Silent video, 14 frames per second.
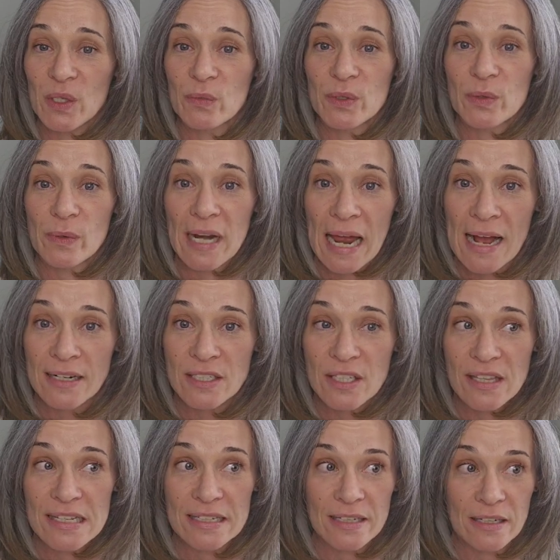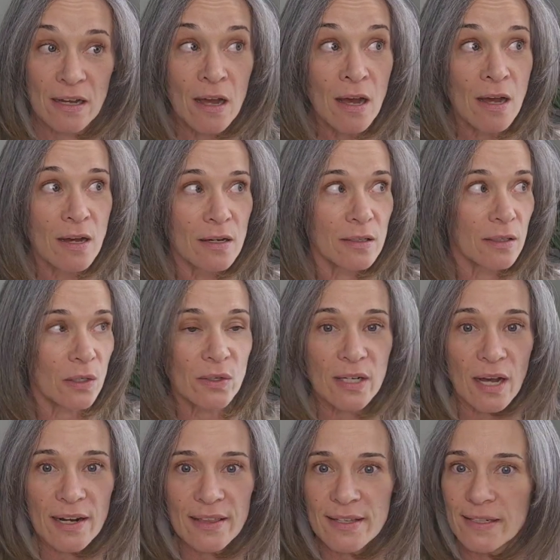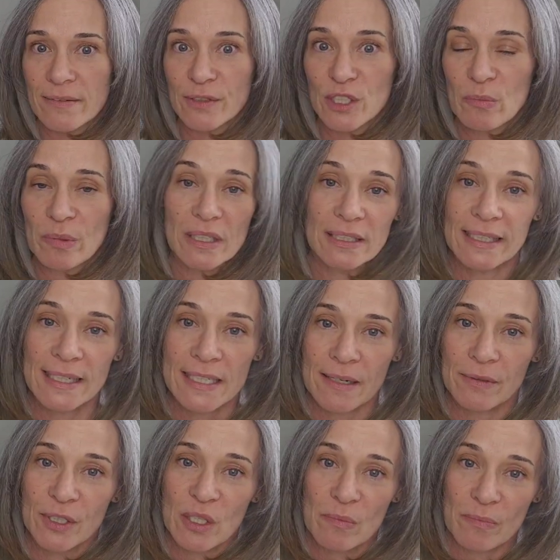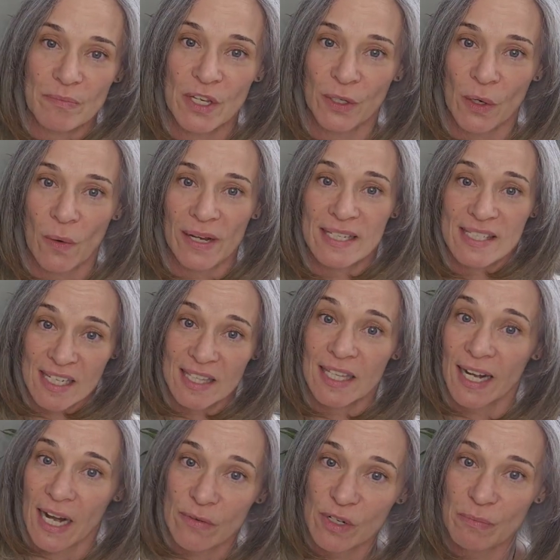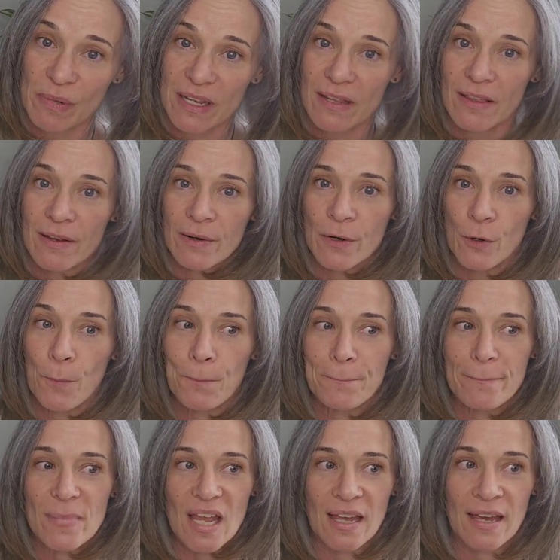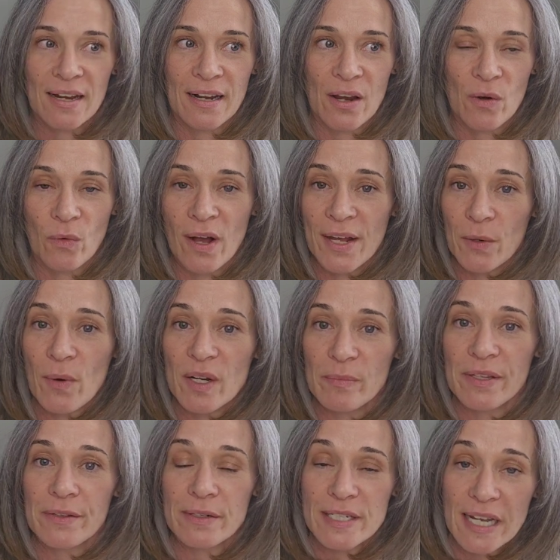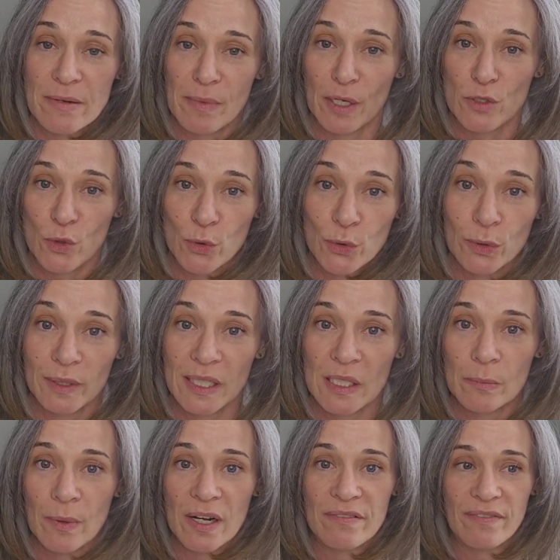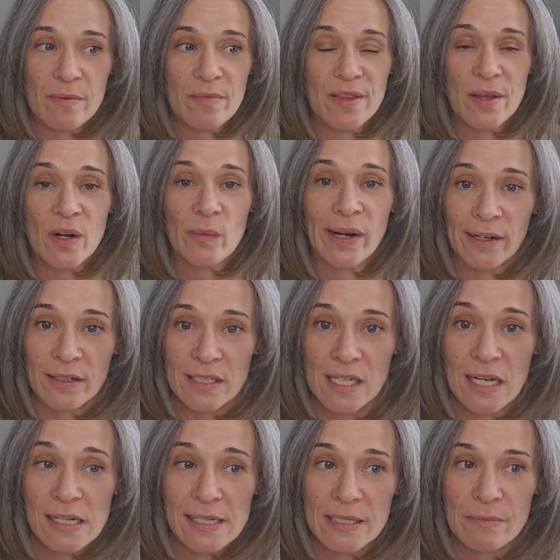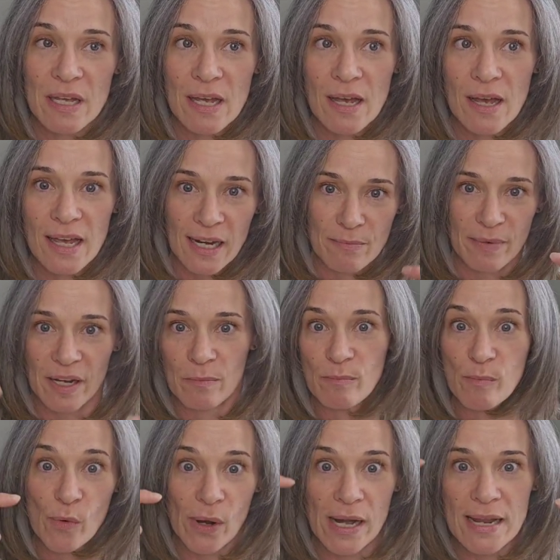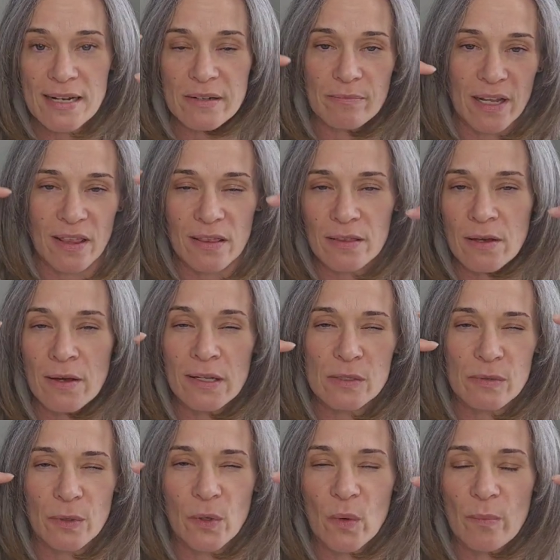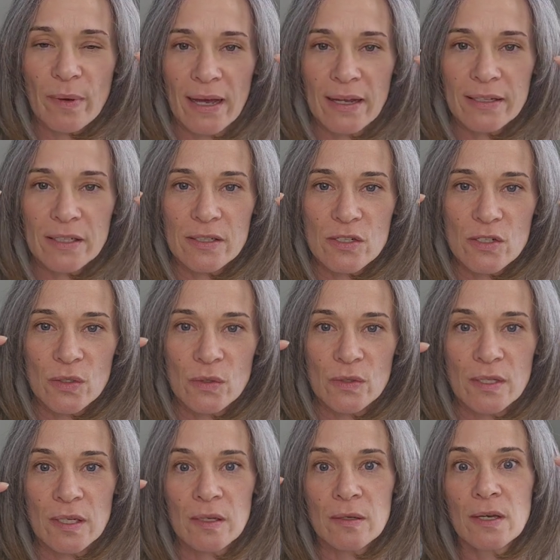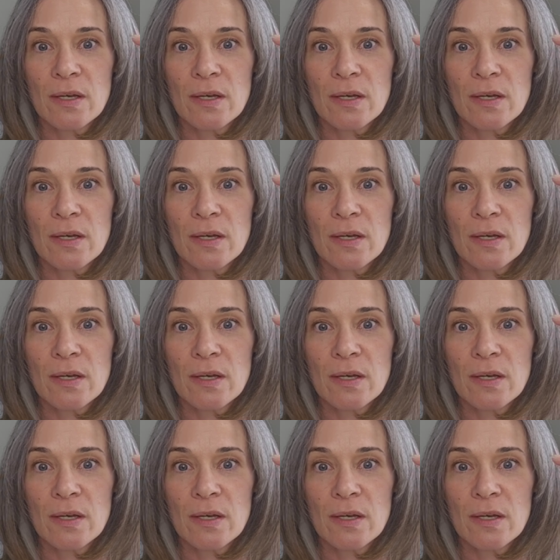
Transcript: would react thinking, oh God, I think I'm going to be late. I'm going to, I said that I would be there, and I kind of want to be there 10 minutes early, but if I'm there right on time, and my brain and my thoughts would go back into the